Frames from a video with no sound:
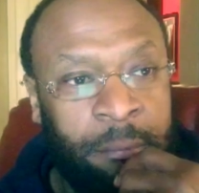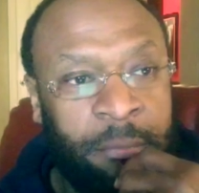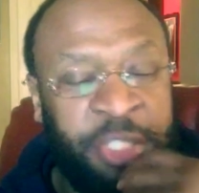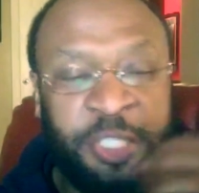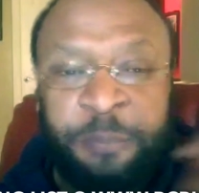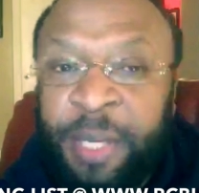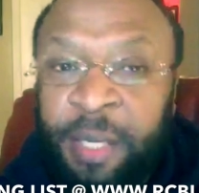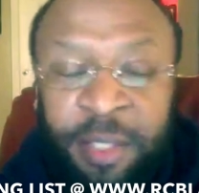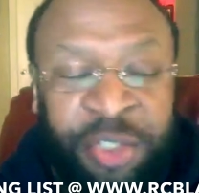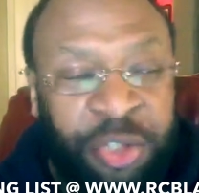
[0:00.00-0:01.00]
Just
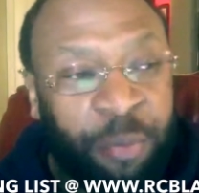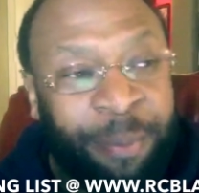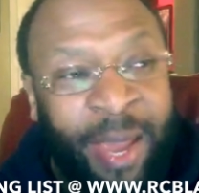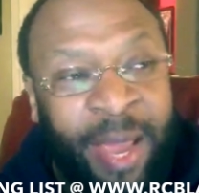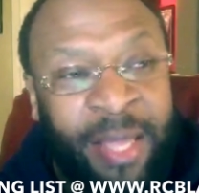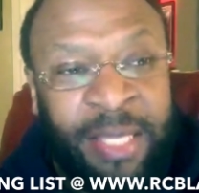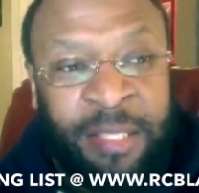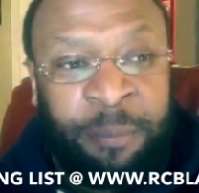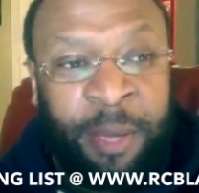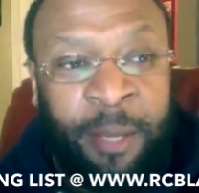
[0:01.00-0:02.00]
because your path
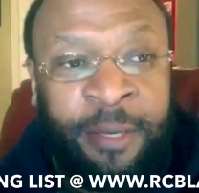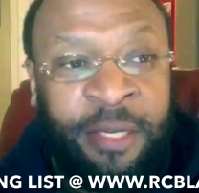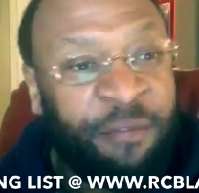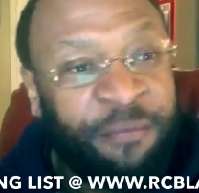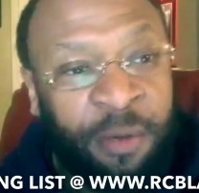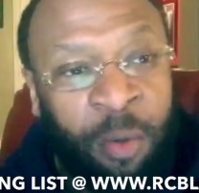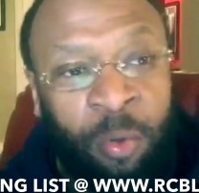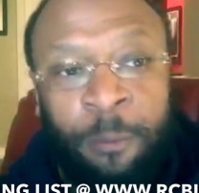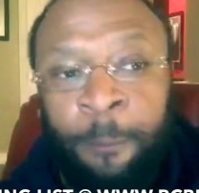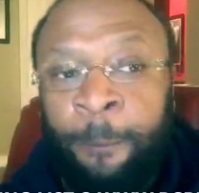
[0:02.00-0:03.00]
has been
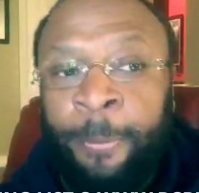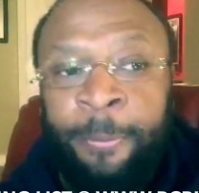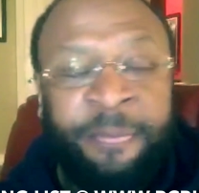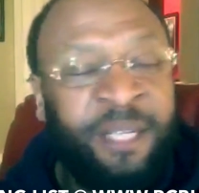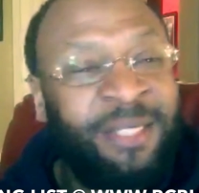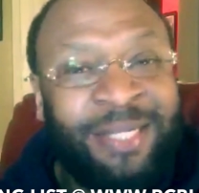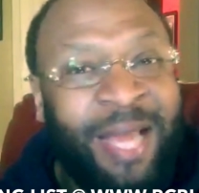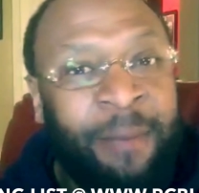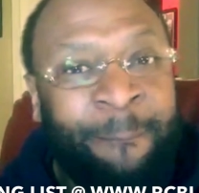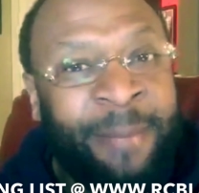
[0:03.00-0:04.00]
difficult does
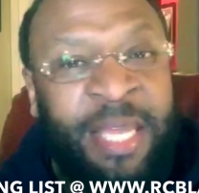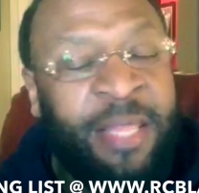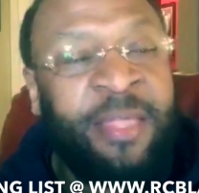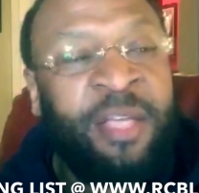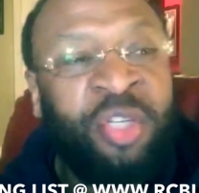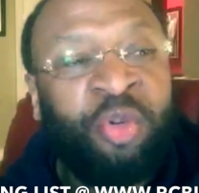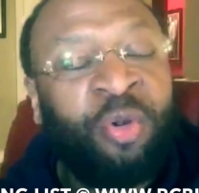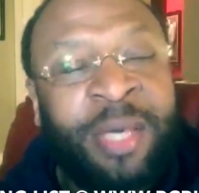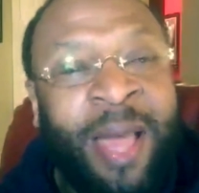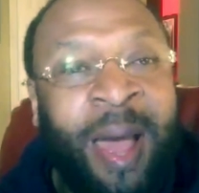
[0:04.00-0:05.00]
not mean that
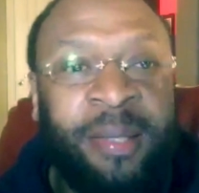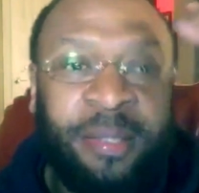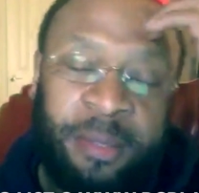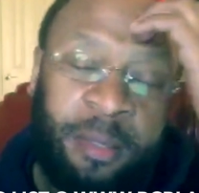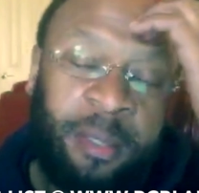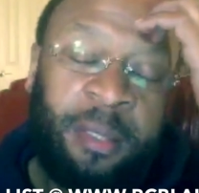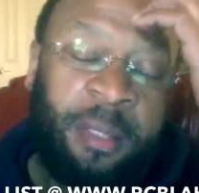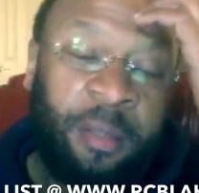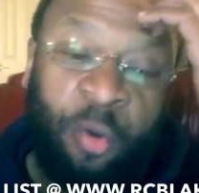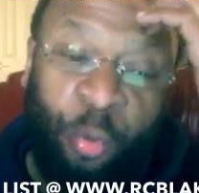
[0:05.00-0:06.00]
you're not
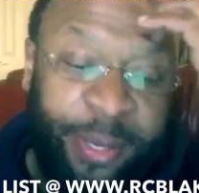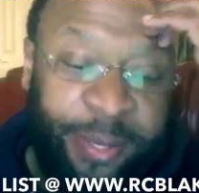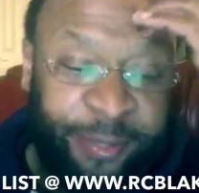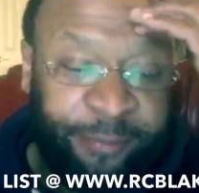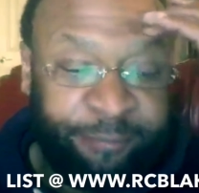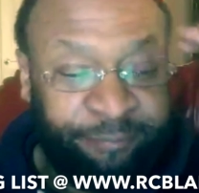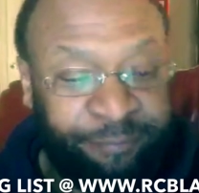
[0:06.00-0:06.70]
queen.